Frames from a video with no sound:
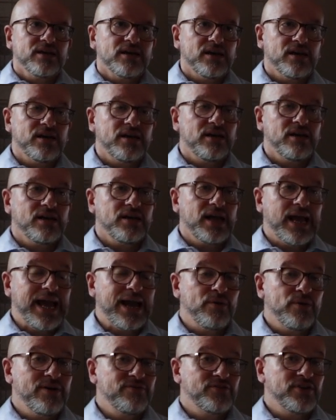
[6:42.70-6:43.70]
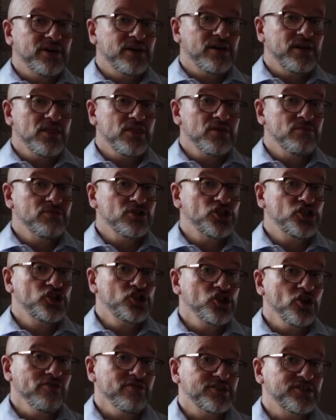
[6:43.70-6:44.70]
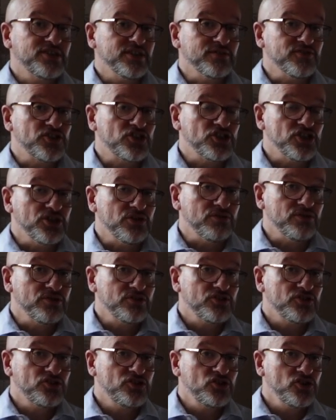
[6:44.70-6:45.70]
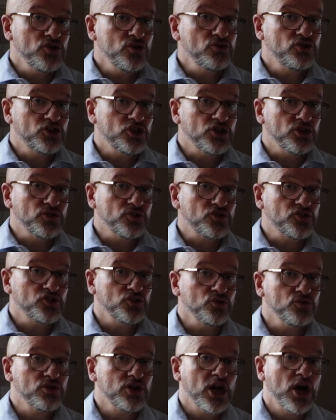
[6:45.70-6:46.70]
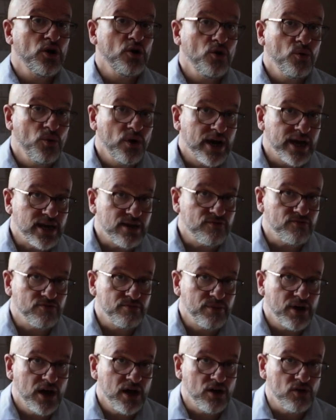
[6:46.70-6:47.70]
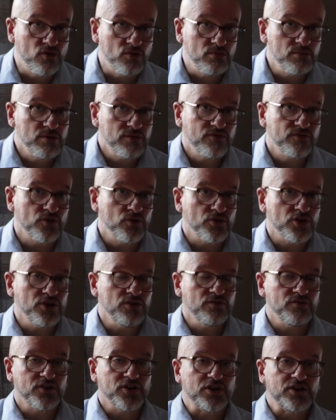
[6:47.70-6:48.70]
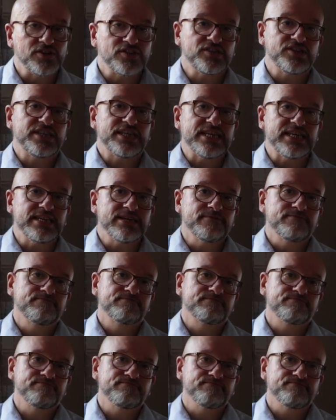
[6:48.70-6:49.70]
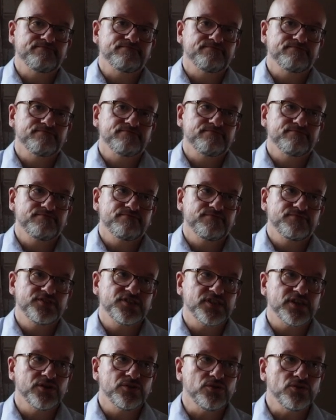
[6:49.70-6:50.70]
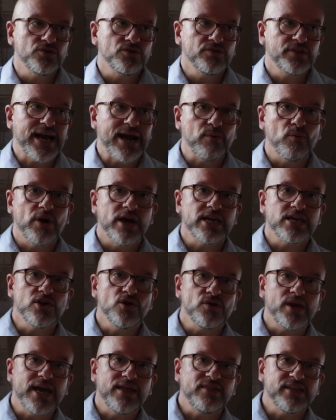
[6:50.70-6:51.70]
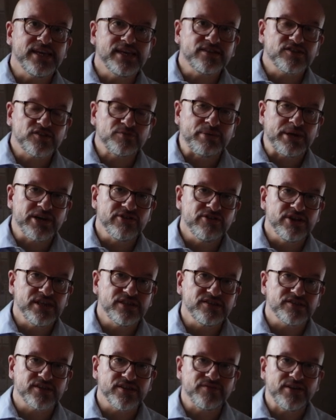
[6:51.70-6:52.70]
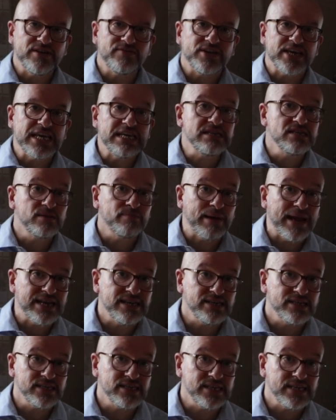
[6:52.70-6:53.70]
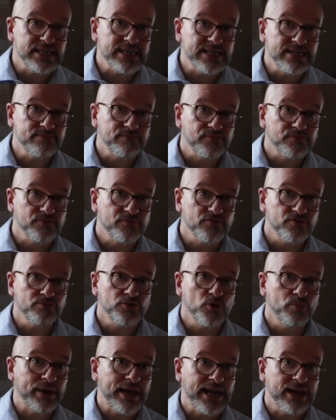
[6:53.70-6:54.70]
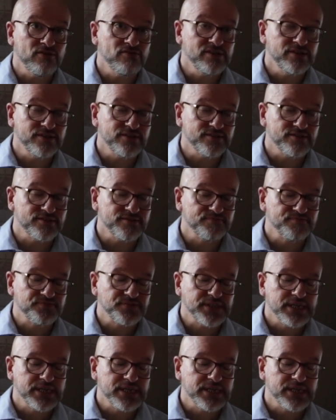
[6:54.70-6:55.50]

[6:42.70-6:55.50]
uh, however, the majority of students do choose to go away from home for university. So that way you get the experience of living independently from your parents.